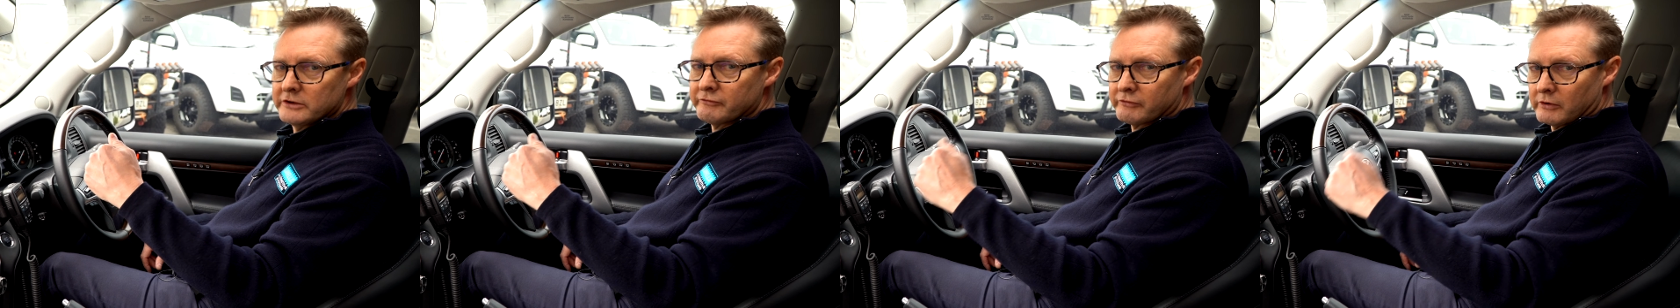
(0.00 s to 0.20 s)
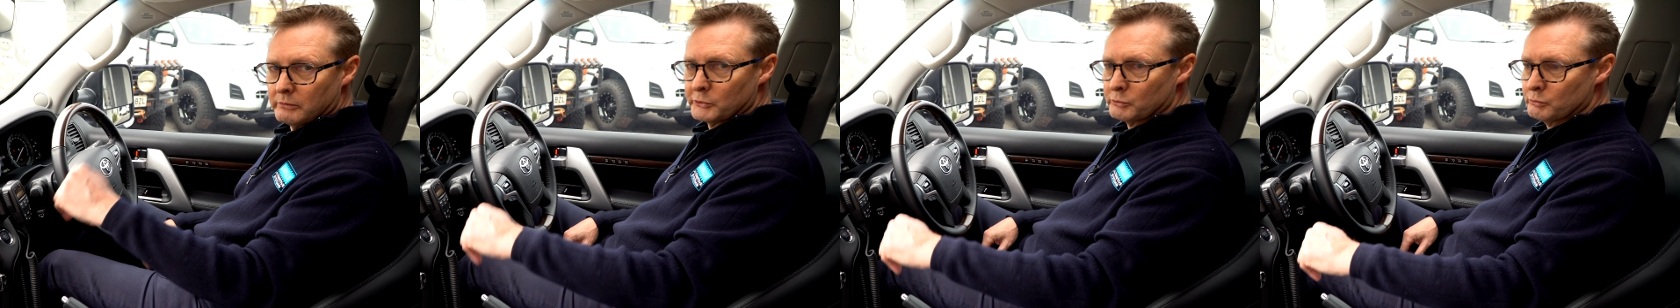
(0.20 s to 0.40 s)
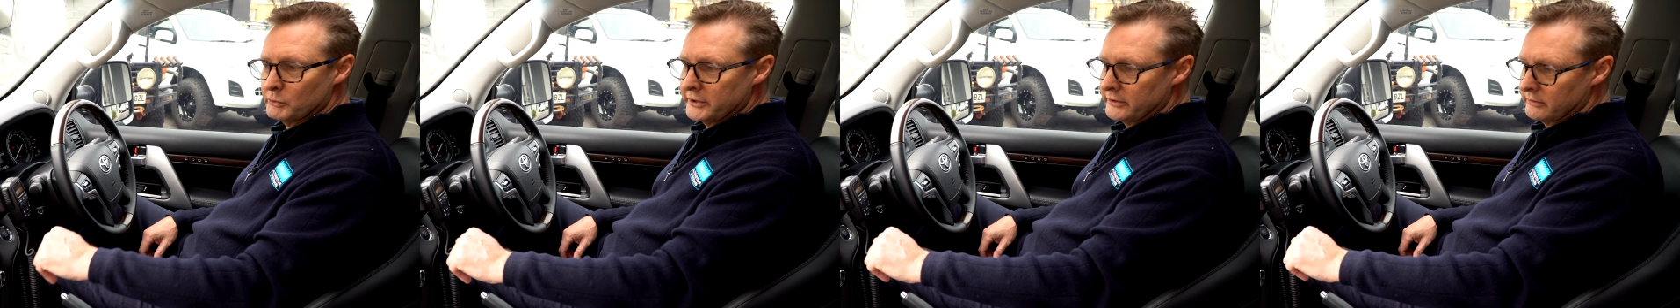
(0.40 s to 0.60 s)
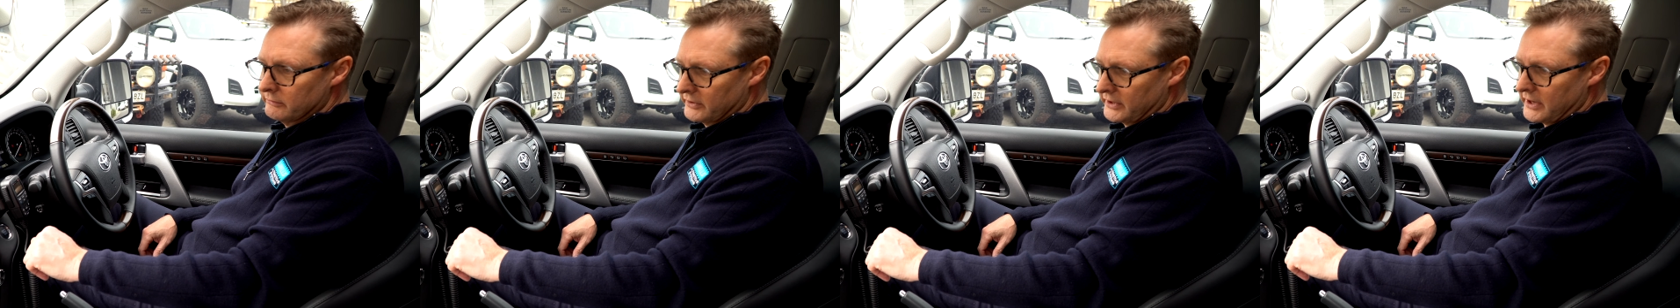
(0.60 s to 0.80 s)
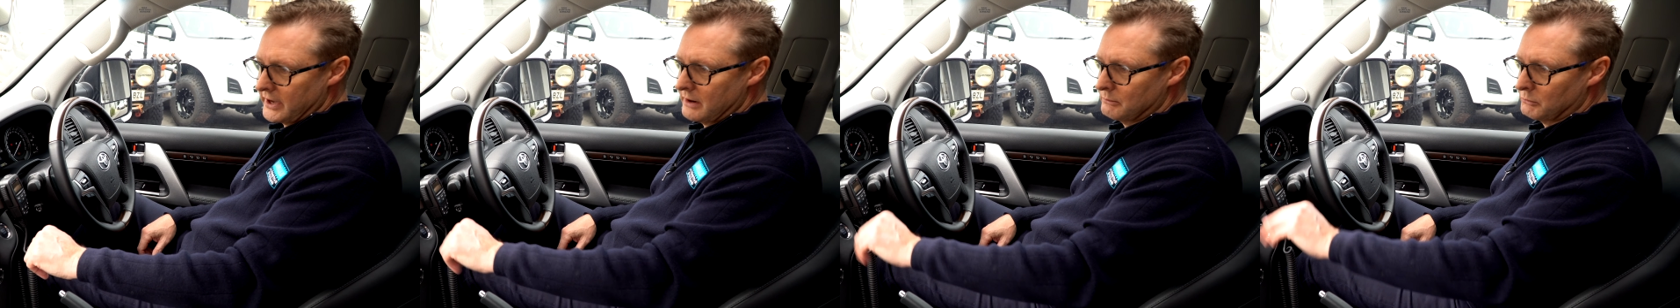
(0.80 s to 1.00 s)
from the rear of
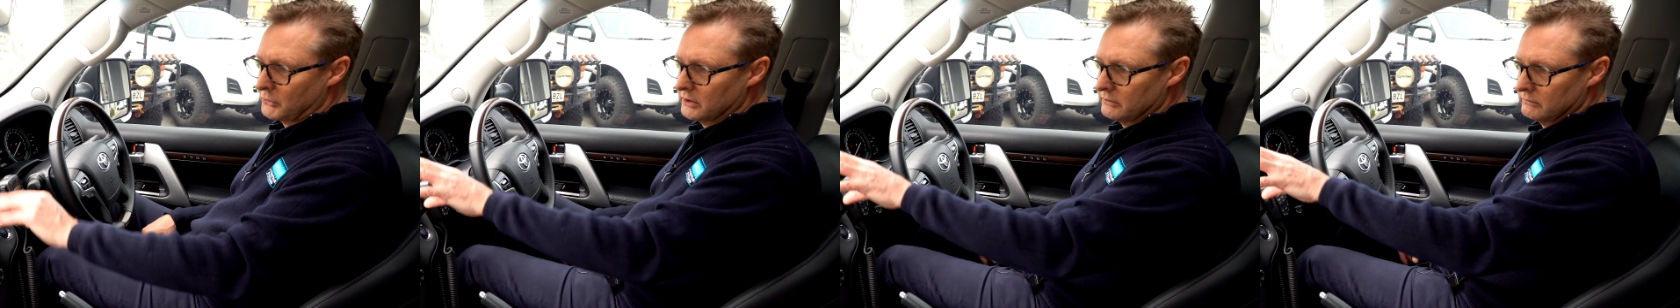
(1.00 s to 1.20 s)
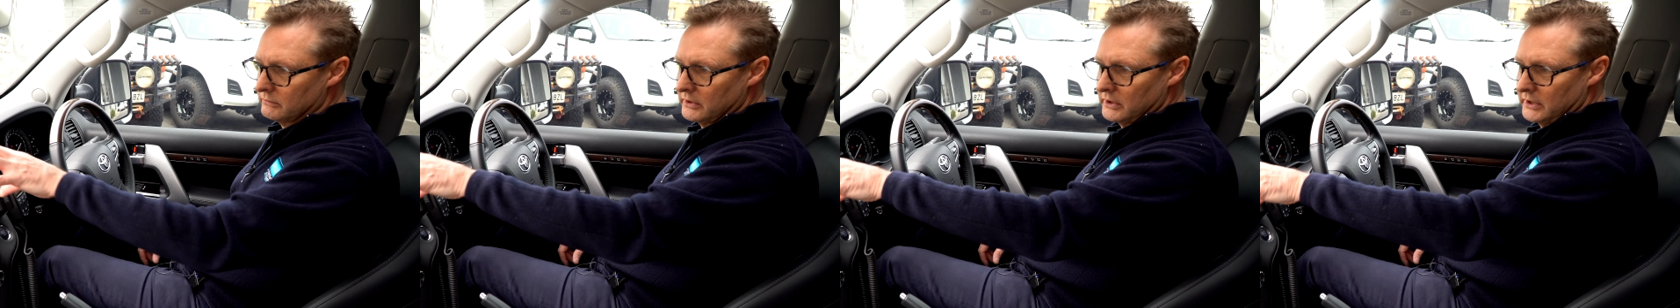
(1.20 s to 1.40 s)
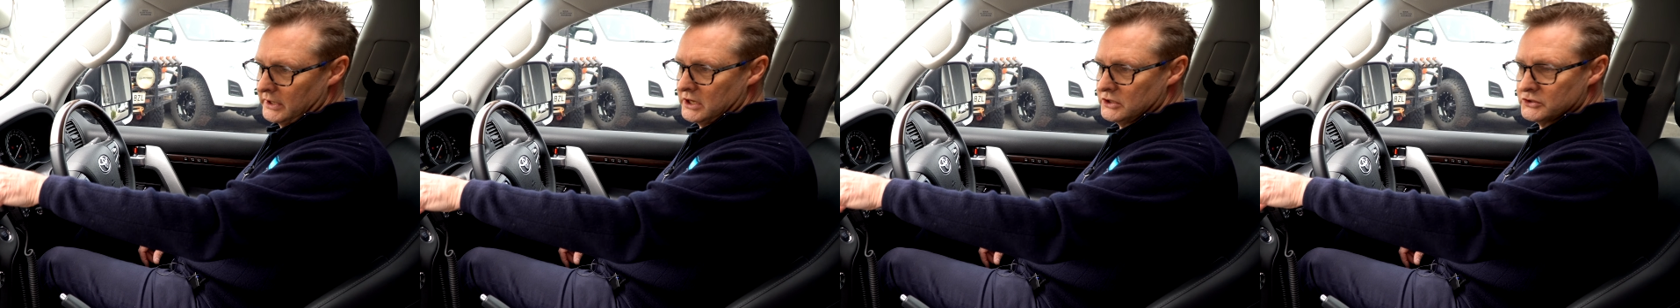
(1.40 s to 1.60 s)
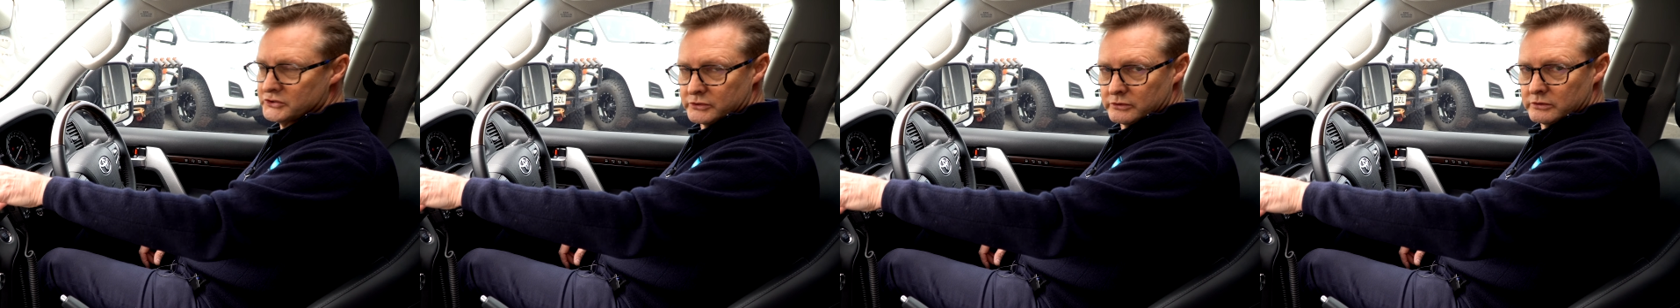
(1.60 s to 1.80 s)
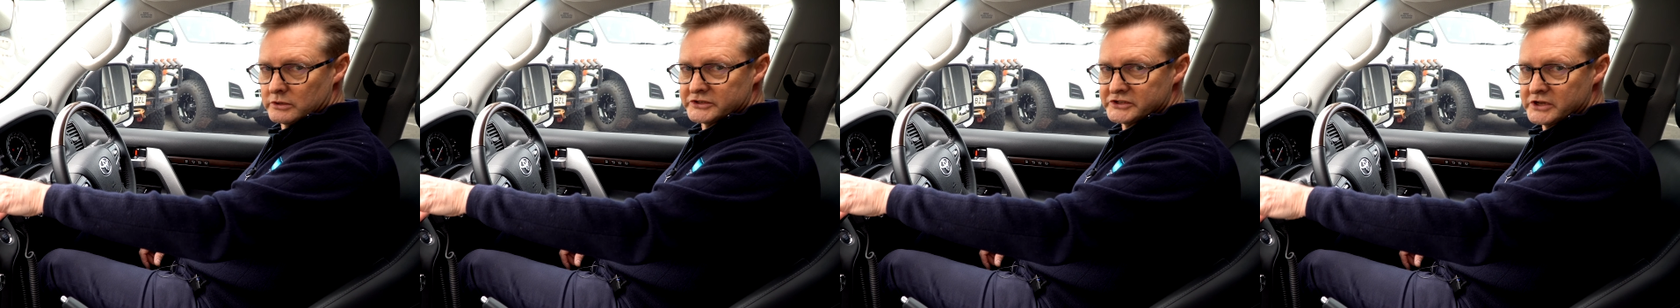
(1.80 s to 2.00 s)
the camera
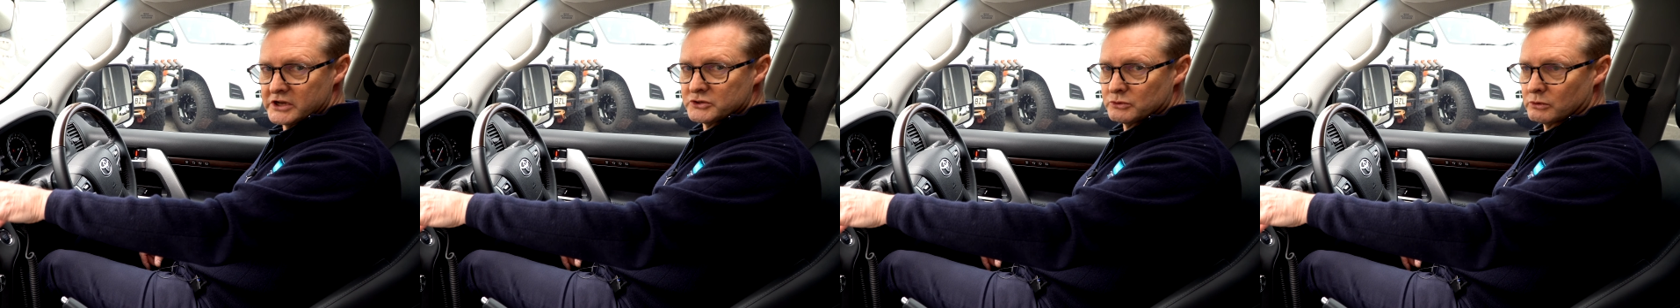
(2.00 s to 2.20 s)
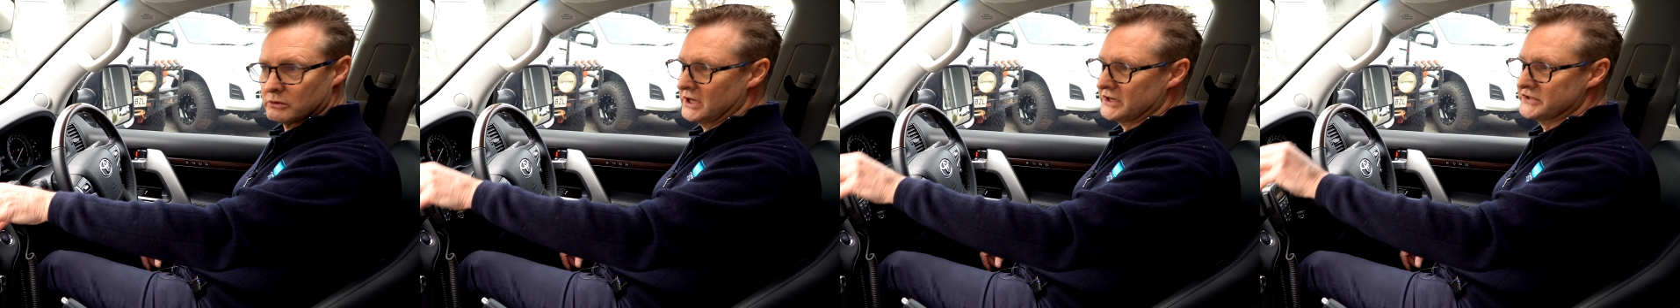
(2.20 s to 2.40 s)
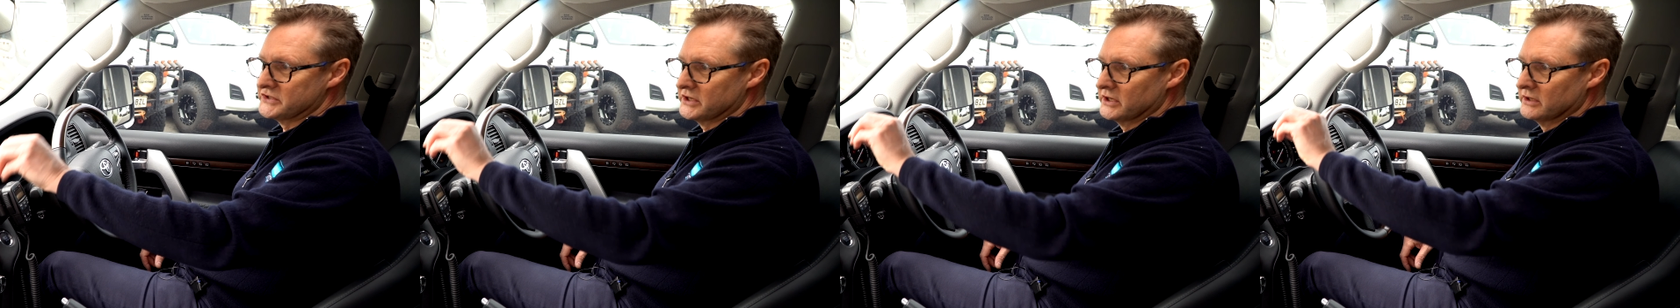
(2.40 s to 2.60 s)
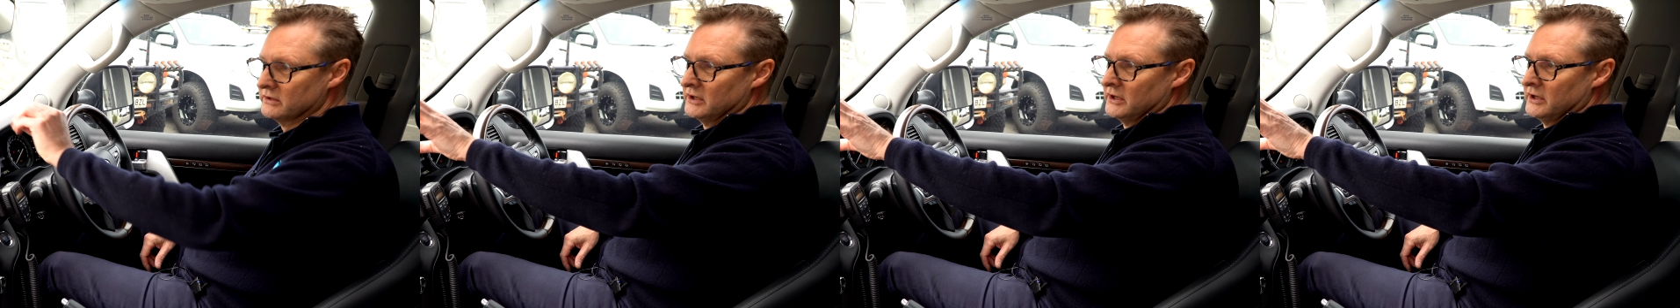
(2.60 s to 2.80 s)
into the central cluster.